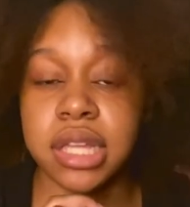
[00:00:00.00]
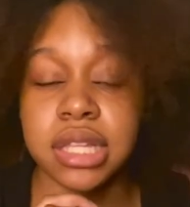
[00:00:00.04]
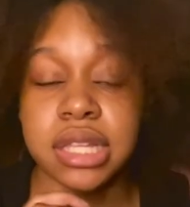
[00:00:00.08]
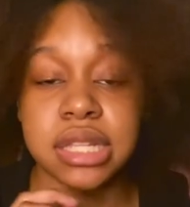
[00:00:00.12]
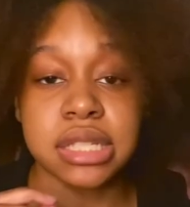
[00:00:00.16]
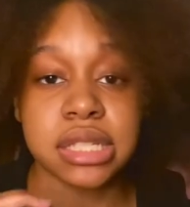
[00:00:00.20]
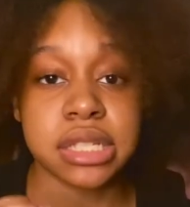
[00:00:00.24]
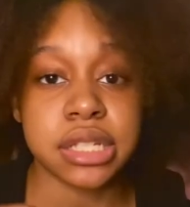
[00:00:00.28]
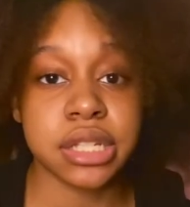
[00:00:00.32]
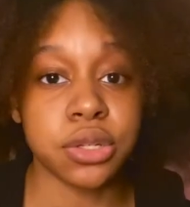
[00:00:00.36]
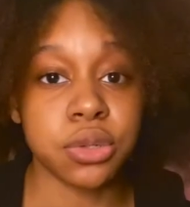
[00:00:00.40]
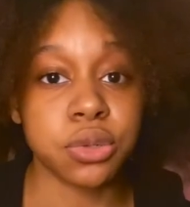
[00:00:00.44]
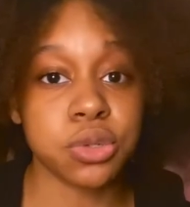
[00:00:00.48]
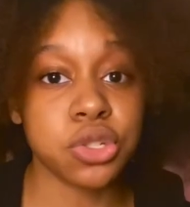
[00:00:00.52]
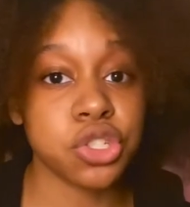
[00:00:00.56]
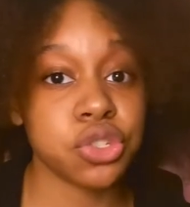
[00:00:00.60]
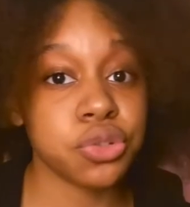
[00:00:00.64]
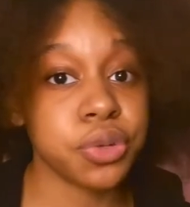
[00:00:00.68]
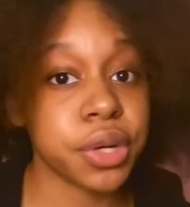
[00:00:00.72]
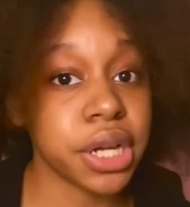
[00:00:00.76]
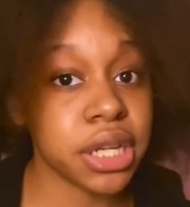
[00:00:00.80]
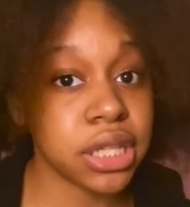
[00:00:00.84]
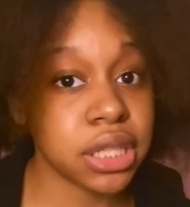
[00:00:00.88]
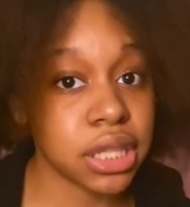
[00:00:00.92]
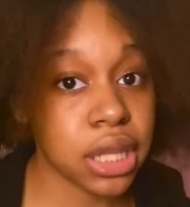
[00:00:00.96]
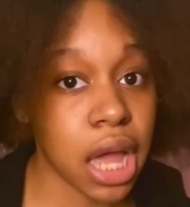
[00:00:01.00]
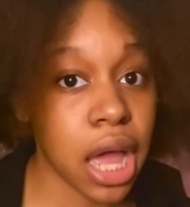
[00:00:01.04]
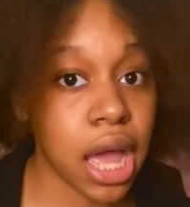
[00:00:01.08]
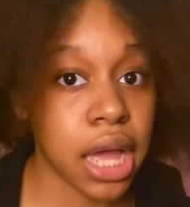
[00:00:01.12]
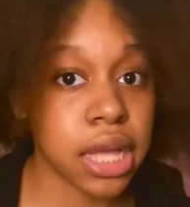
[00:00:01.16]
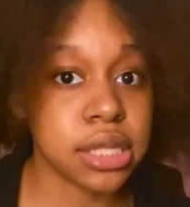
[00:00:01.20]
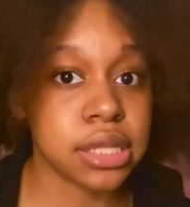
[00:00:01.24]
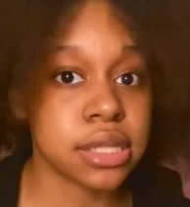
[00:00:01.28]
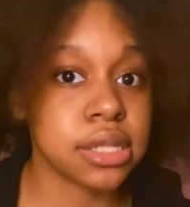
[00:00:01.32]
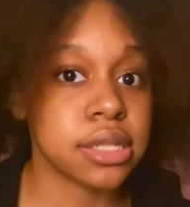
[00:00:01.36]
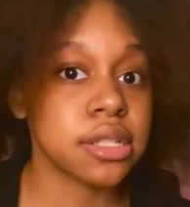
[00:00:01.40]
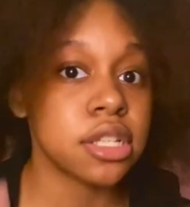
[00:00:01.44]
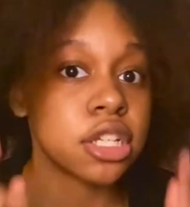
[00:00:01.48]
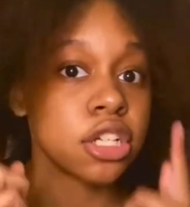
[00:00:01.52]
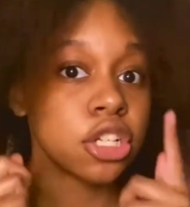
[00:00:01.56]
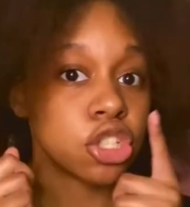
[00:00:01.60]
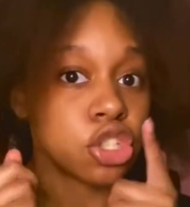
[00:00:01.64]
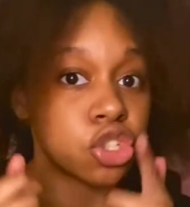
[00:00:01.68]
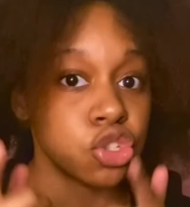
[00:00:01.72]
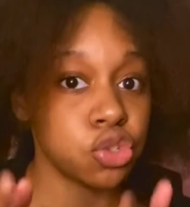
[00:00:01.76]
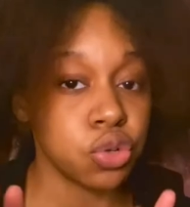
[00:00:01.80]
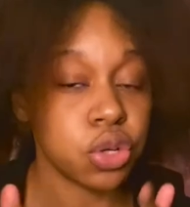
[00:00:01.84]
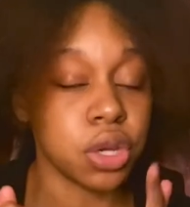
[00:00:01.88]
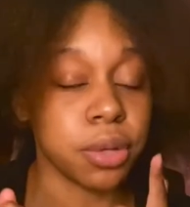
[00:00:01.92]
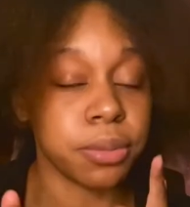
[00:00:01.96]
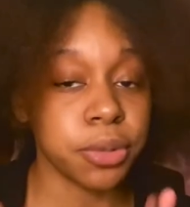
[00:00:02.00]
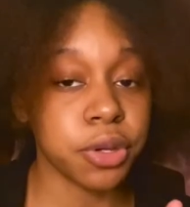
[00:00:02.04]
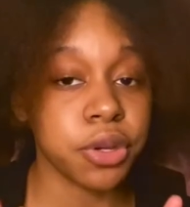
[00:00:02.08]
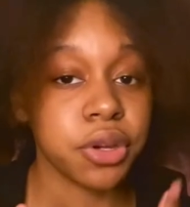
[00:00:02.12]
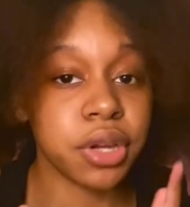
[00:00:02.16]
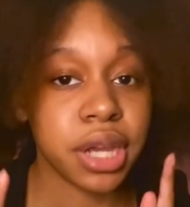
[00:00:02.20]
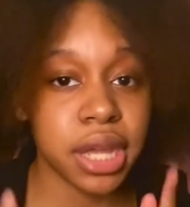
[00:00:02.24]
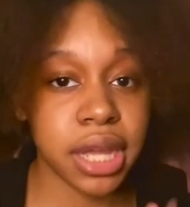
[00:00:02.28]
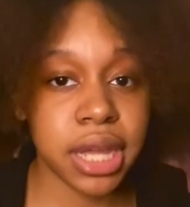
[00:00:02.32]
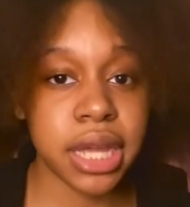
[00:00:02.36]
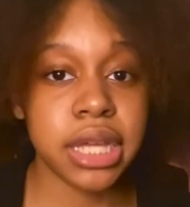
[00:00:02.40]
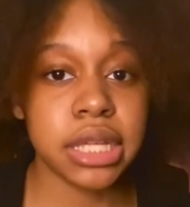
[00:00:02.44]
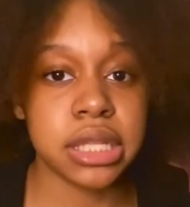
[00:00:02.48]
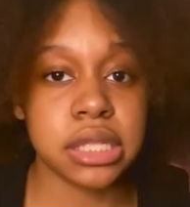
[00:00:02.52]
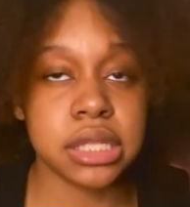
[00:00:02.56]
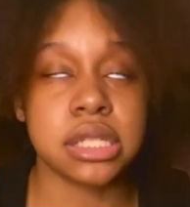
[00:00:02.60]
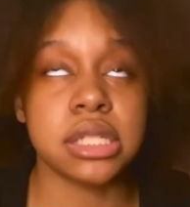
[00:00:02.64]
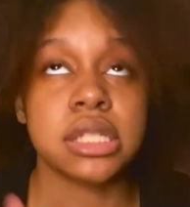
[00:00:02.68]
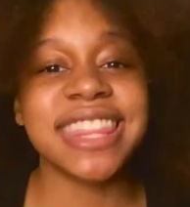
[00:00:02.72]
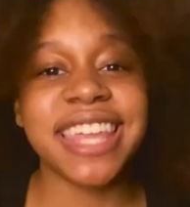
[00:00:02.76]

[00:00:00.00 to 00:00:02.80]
of single strand knots, trim your ends.